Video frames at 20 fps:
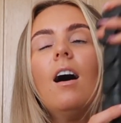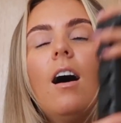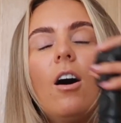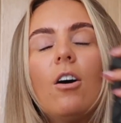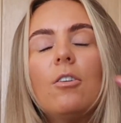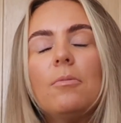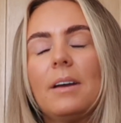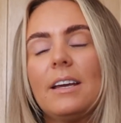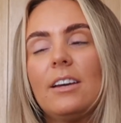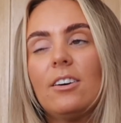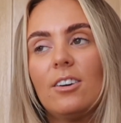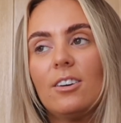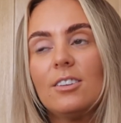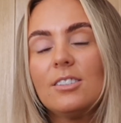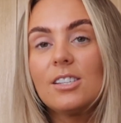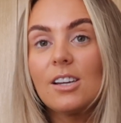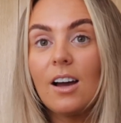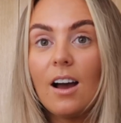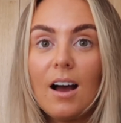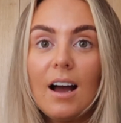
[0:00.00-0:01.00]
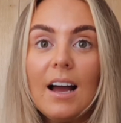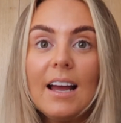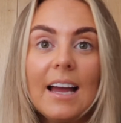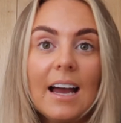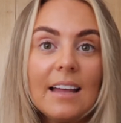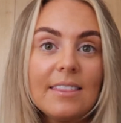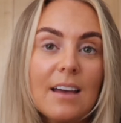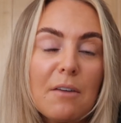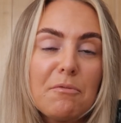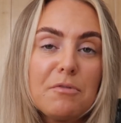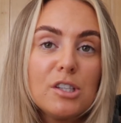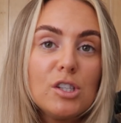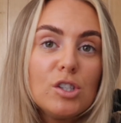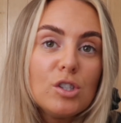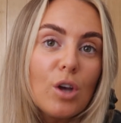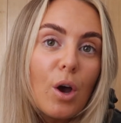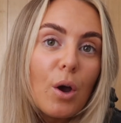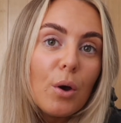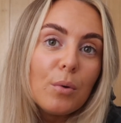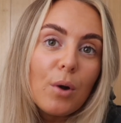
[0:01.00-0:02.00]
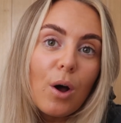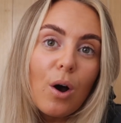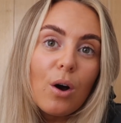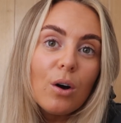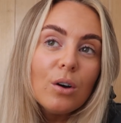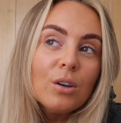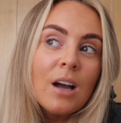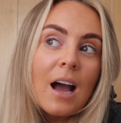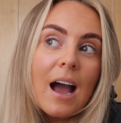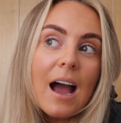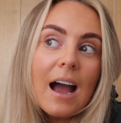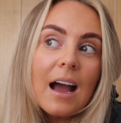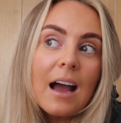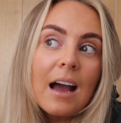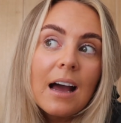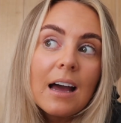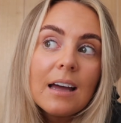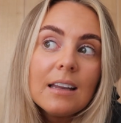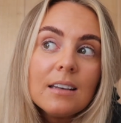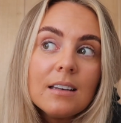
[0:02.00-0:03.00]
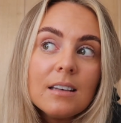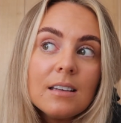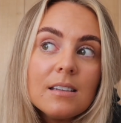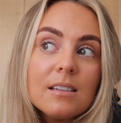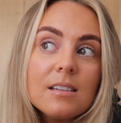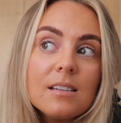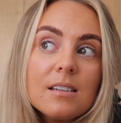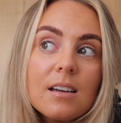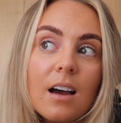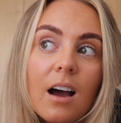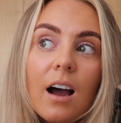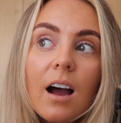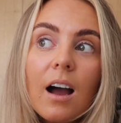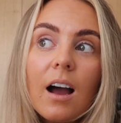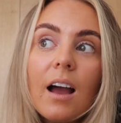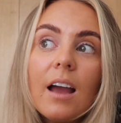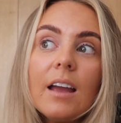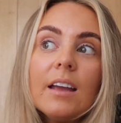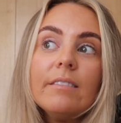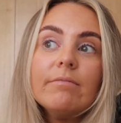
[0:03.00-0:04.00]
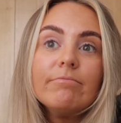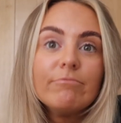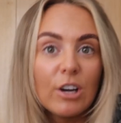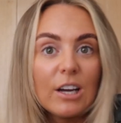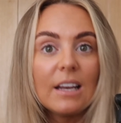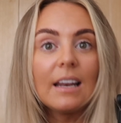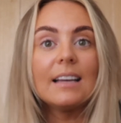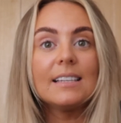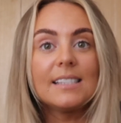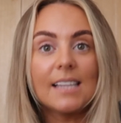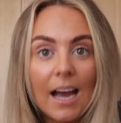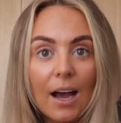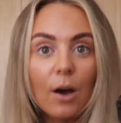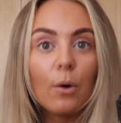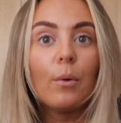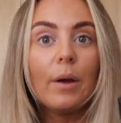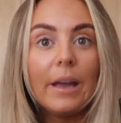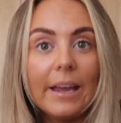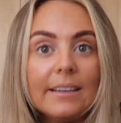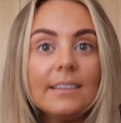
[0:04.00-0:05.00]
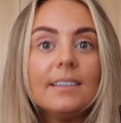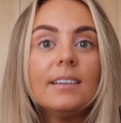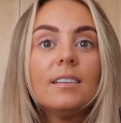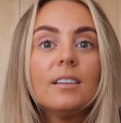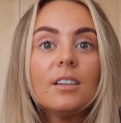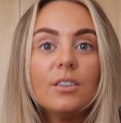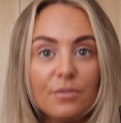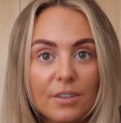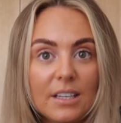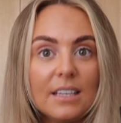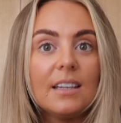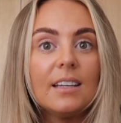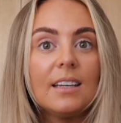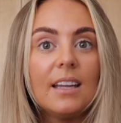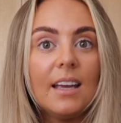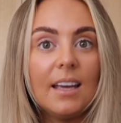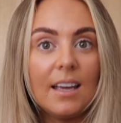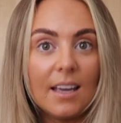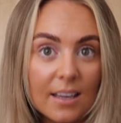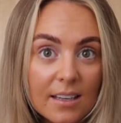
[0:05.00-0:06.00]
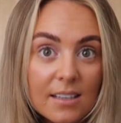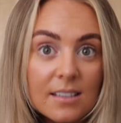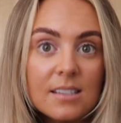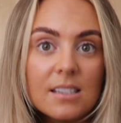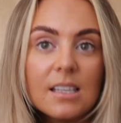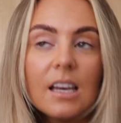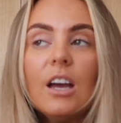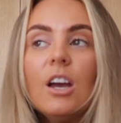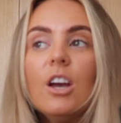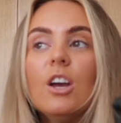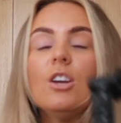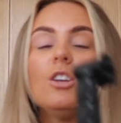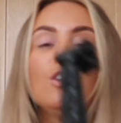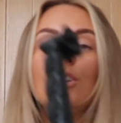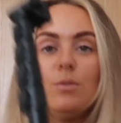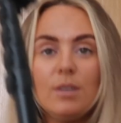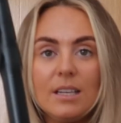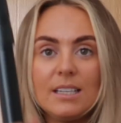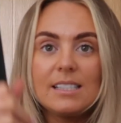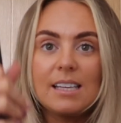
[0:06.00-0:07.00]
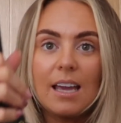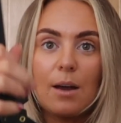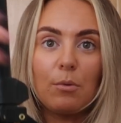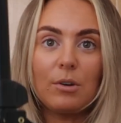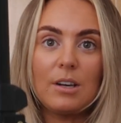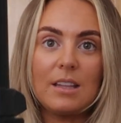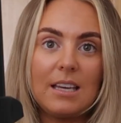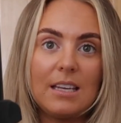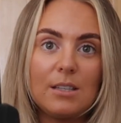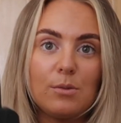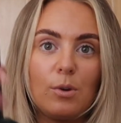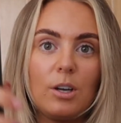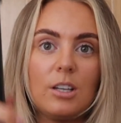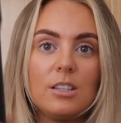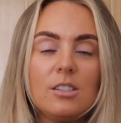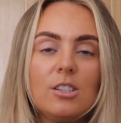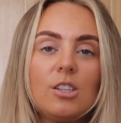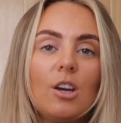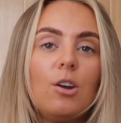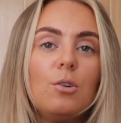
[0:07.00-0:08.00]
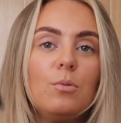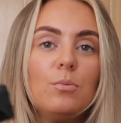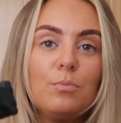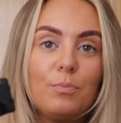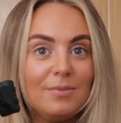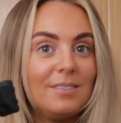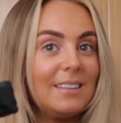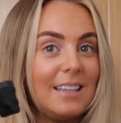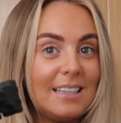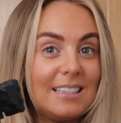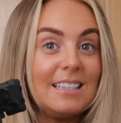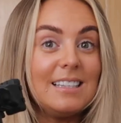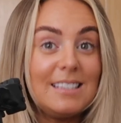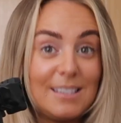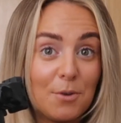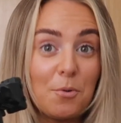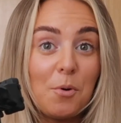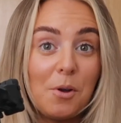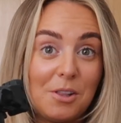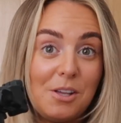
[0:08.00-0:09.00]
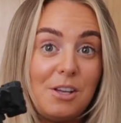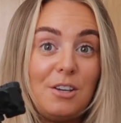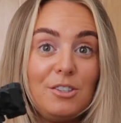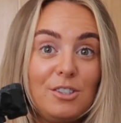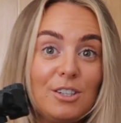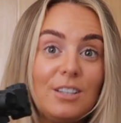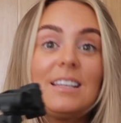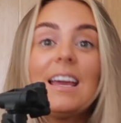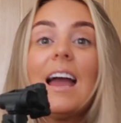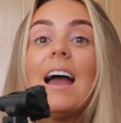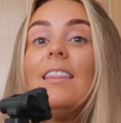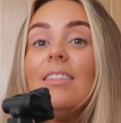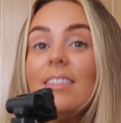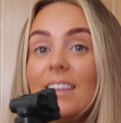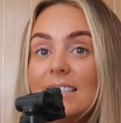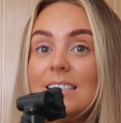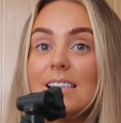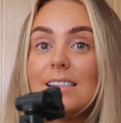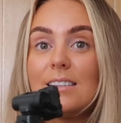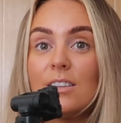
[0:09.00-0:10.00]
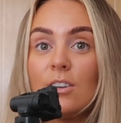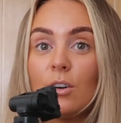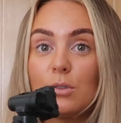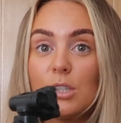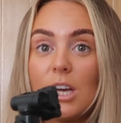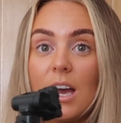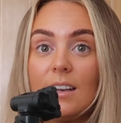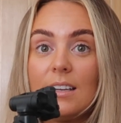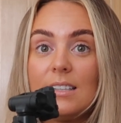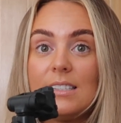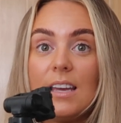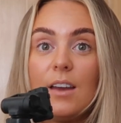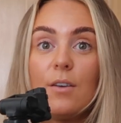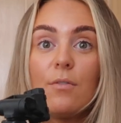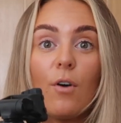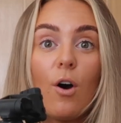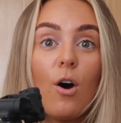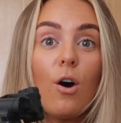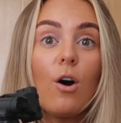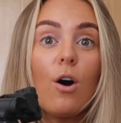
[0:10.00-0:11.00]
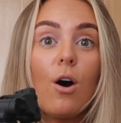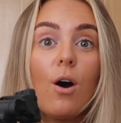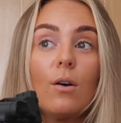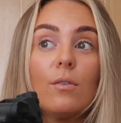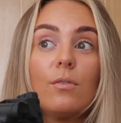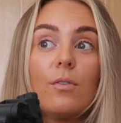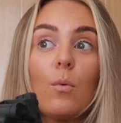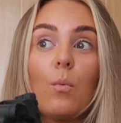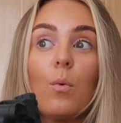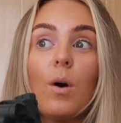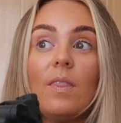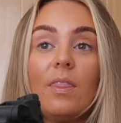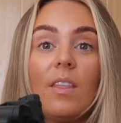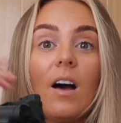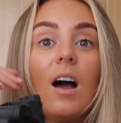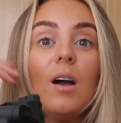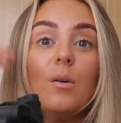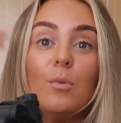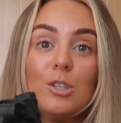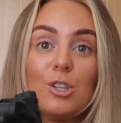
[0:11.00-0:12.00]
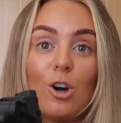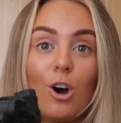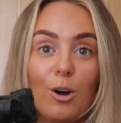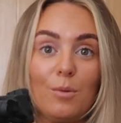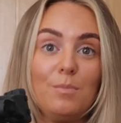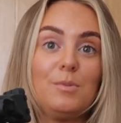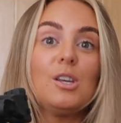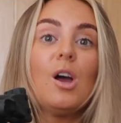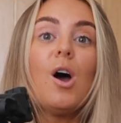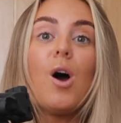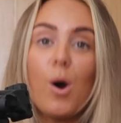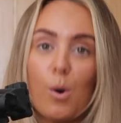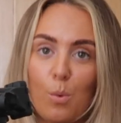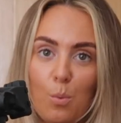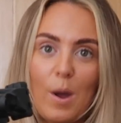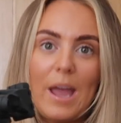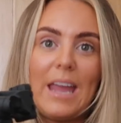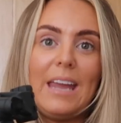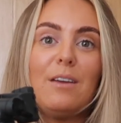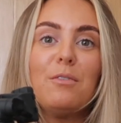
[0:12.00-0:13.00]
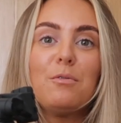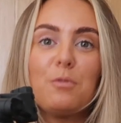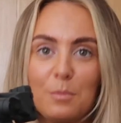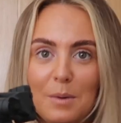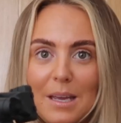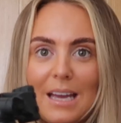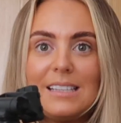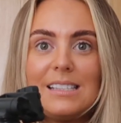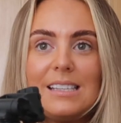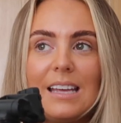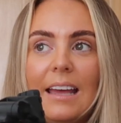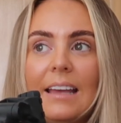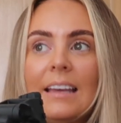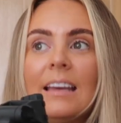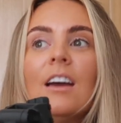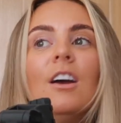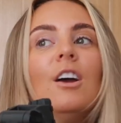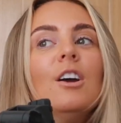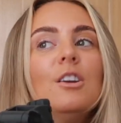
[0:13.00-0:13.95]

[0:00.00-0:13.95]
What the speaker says: Oh my God, I had that for so long and I realized how inconvenient it is. You need to get one of these ones. So this is the one that you should get. And this is an alternative of one that I would opt away from getting.